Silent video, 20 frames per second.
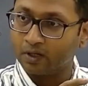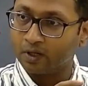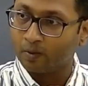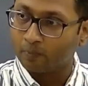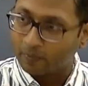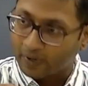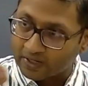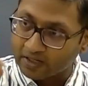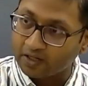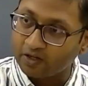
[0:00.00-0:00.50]

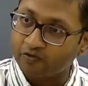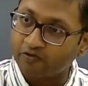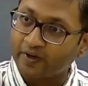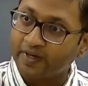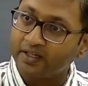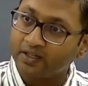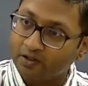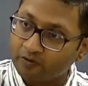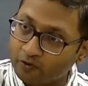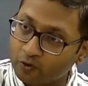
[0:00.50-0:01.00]
But if I
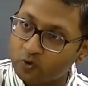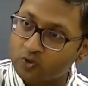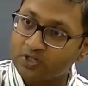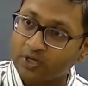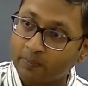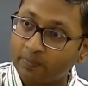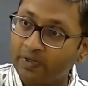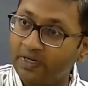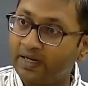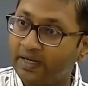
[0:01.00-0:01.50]
give you
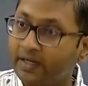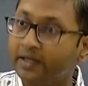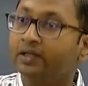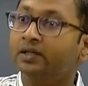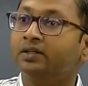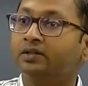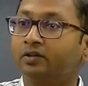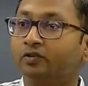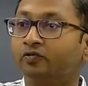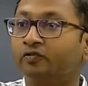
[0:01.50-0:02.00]
some
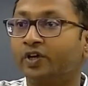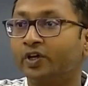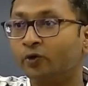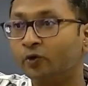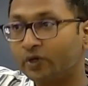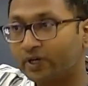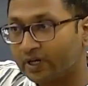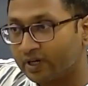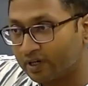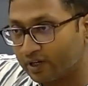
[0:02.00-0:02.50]
link where you
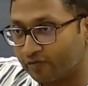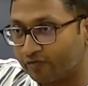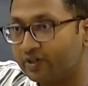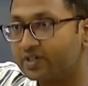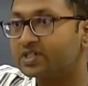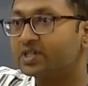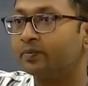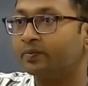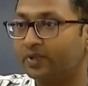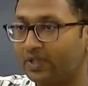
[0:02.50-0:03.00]
can refer
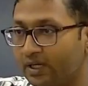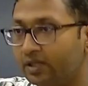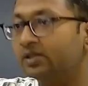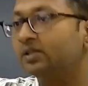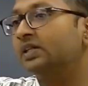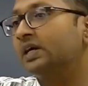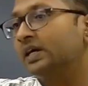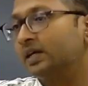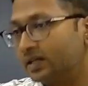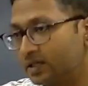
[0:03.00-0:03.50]
something,
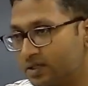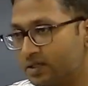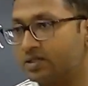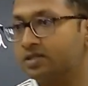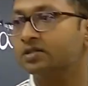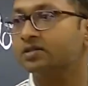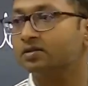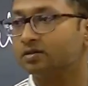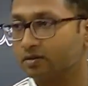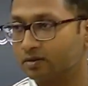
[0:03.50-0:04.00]
that
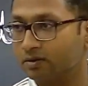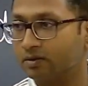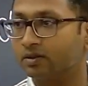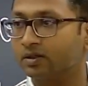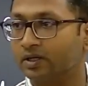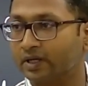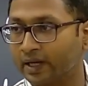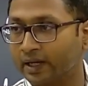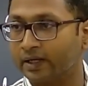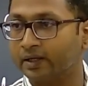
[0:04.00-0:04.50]
is
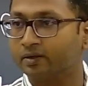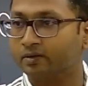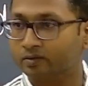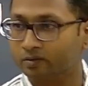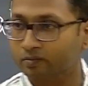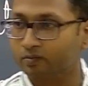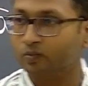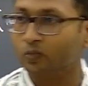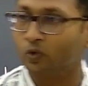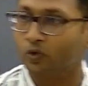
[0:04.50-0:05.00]
like
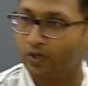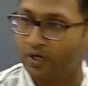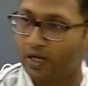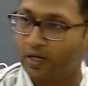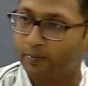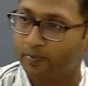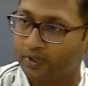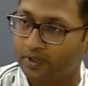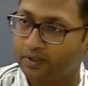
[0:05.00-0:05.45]
more reliable.